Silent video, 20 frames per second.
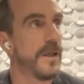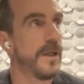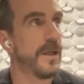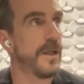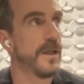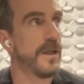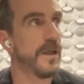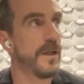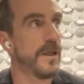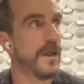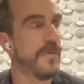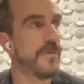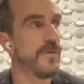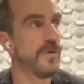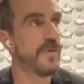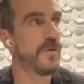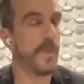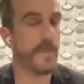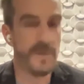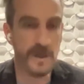if you
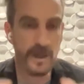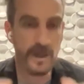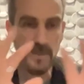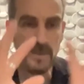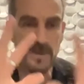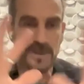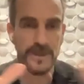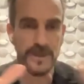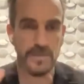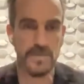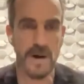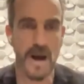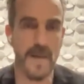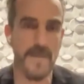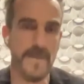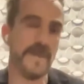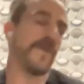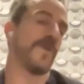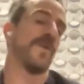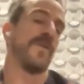don't become a
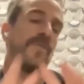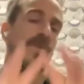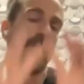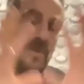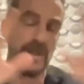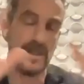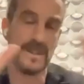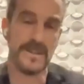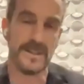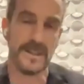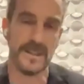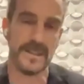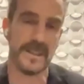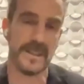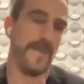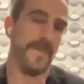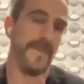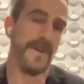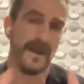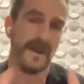thermometer of all these things
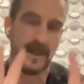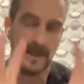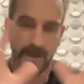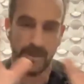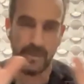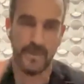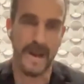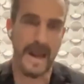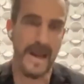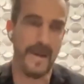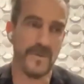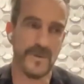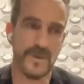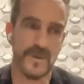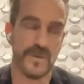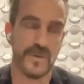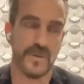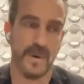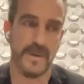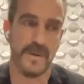happening around you
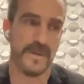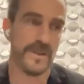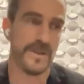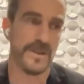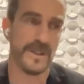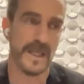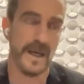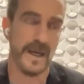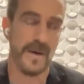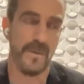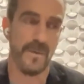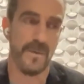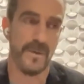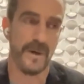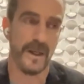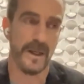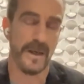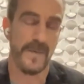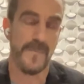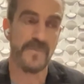to understand,
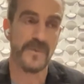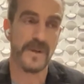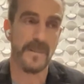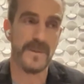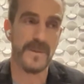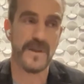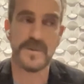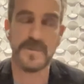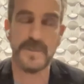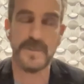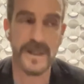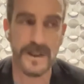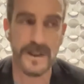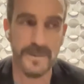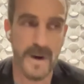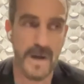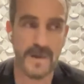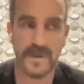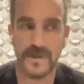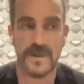uh, because being a
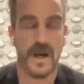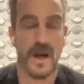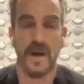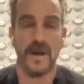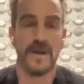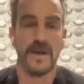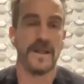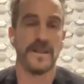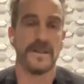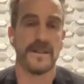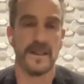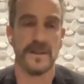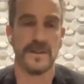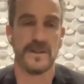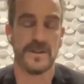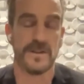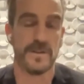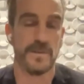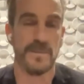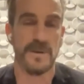modern architect
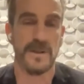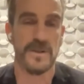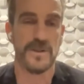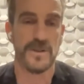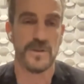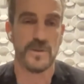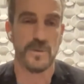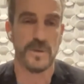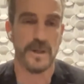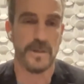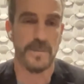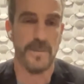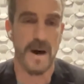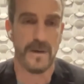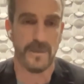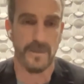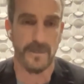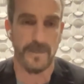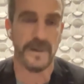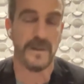doesn't mean just doing a
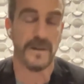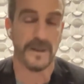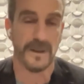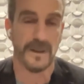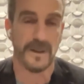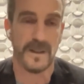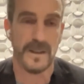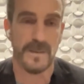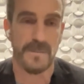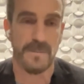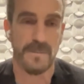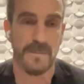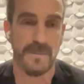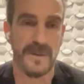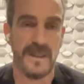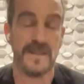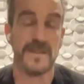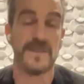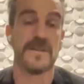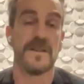modern building. It
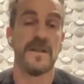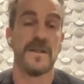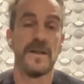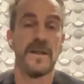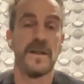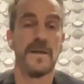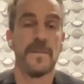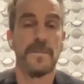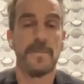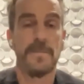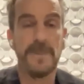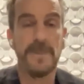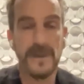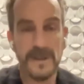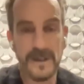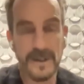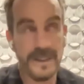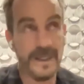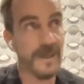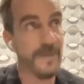means building